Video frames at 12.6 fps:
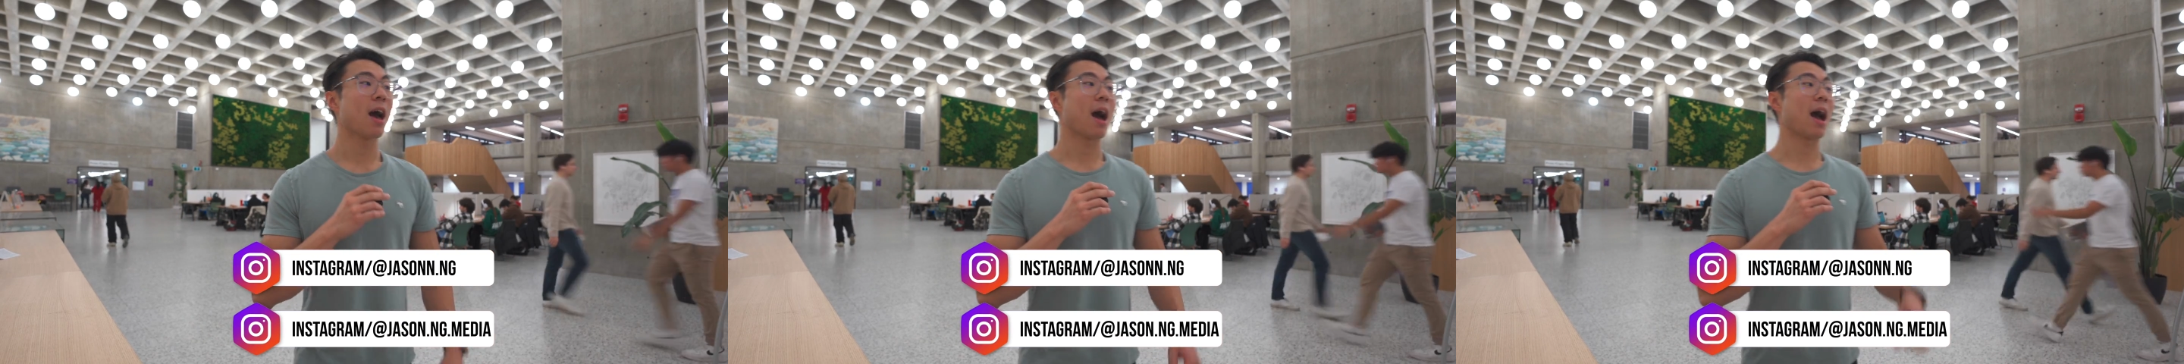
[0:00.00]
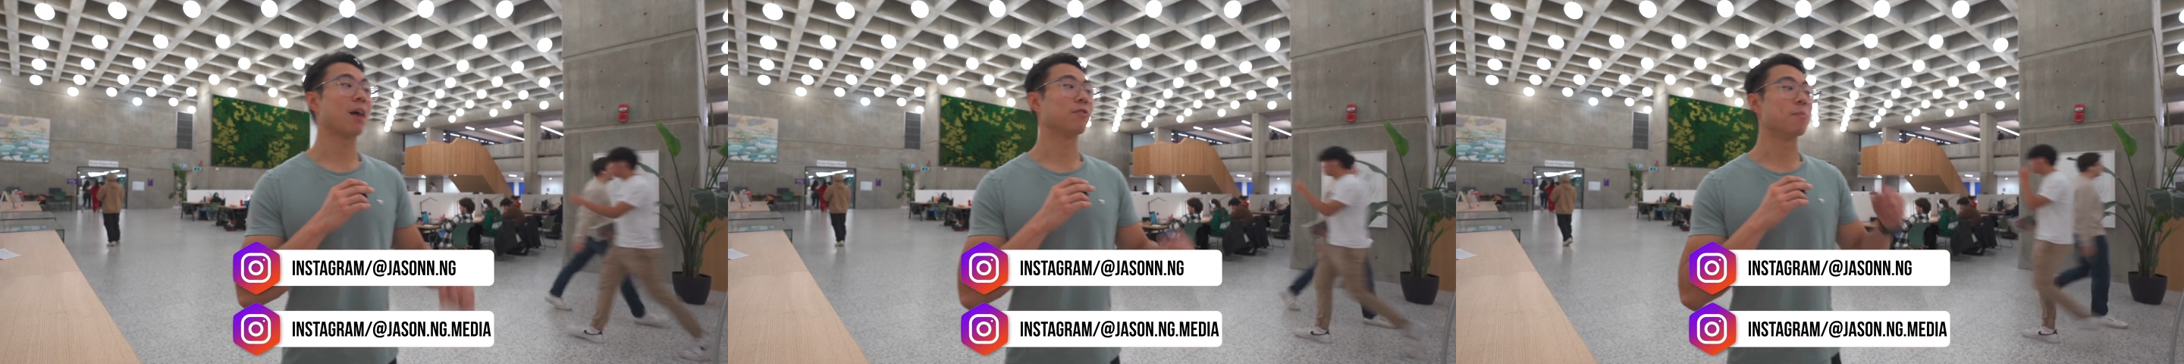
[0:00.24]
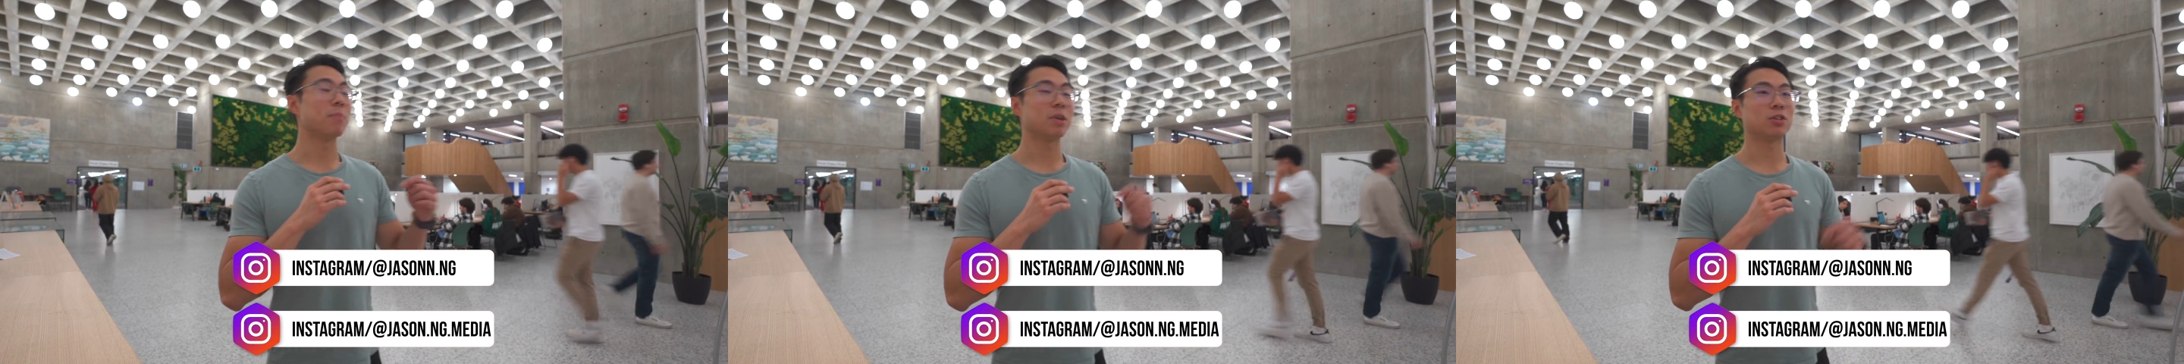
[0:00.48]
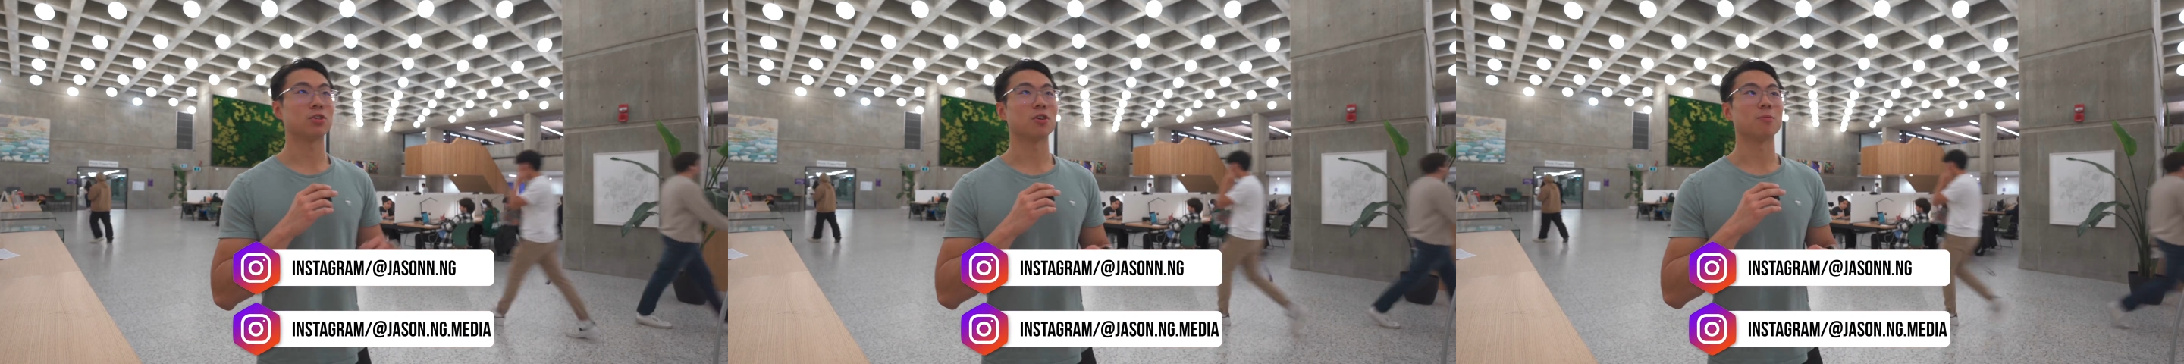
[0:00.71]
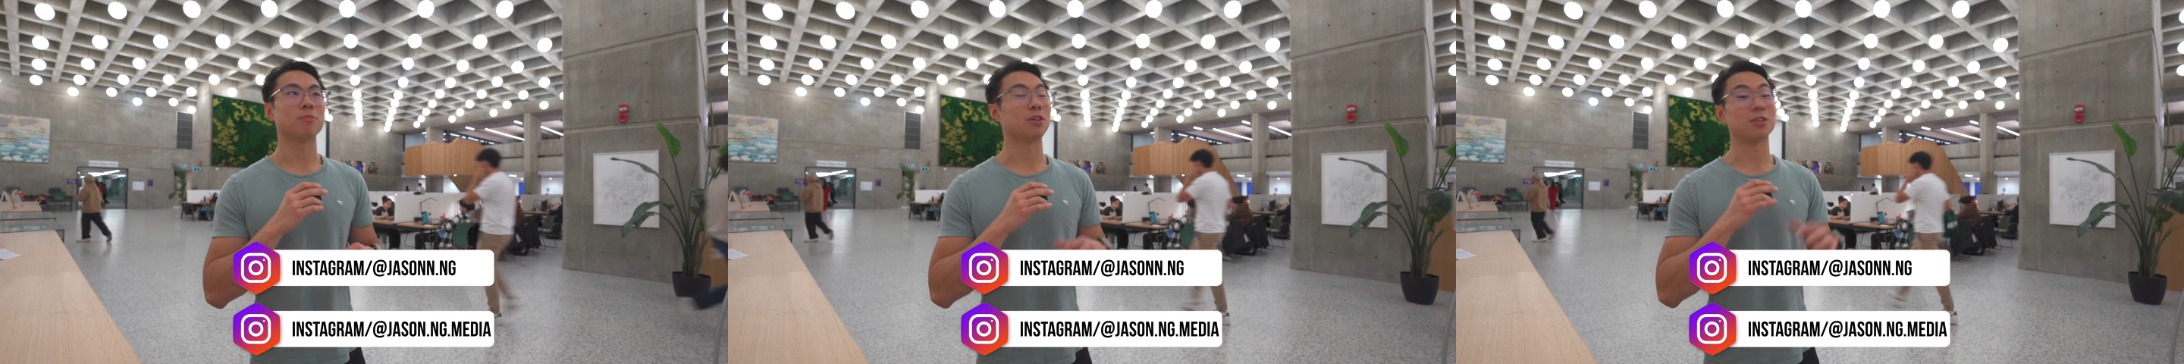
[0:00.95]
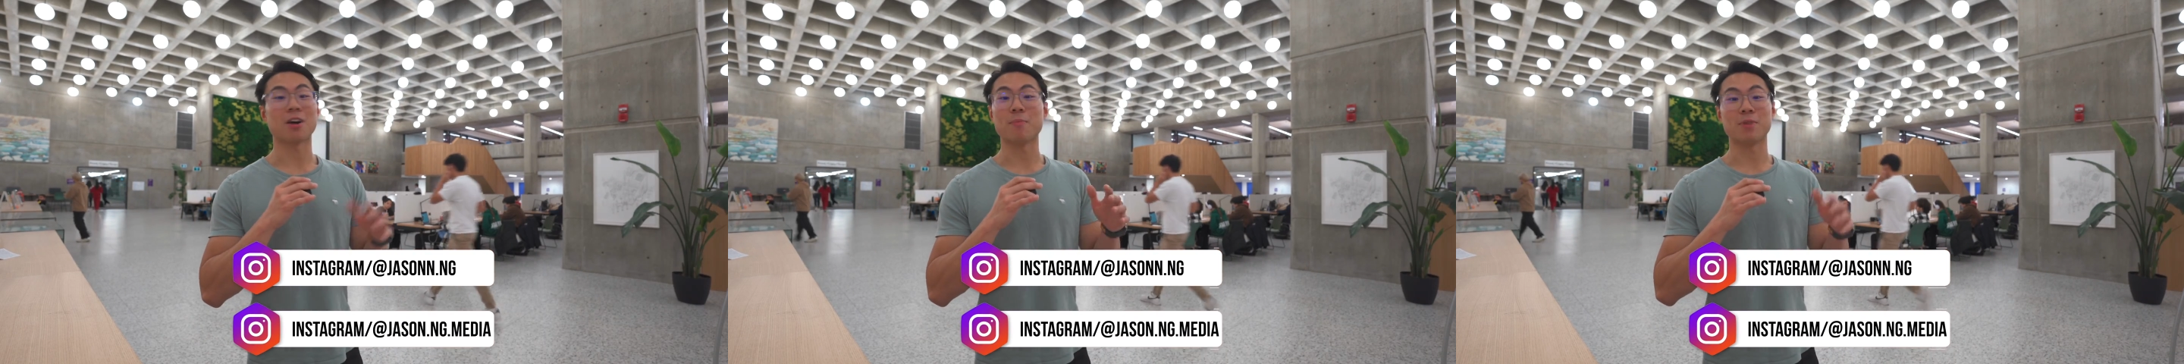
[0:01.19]
I have a
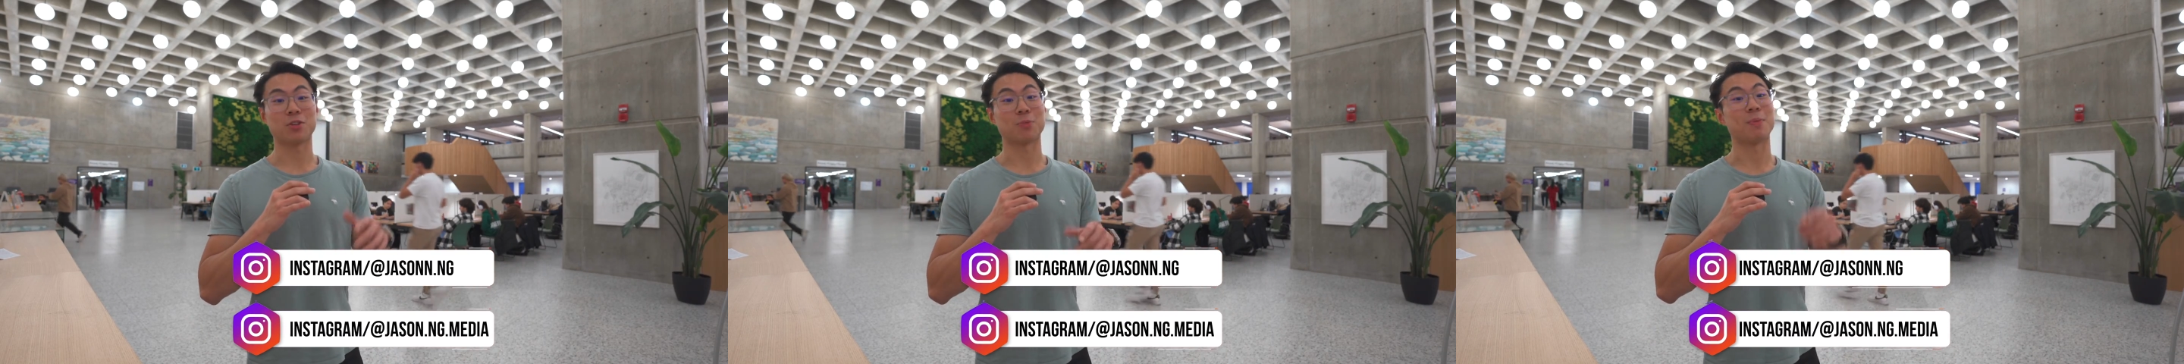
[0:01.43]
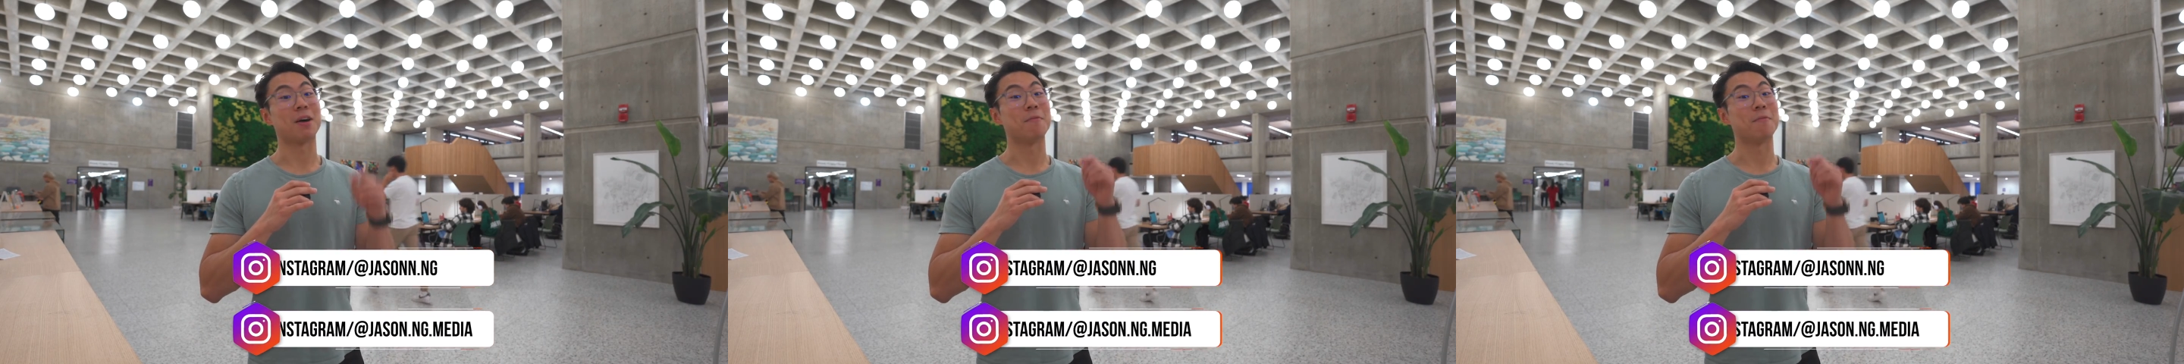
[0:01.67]
midterm, not a midterm,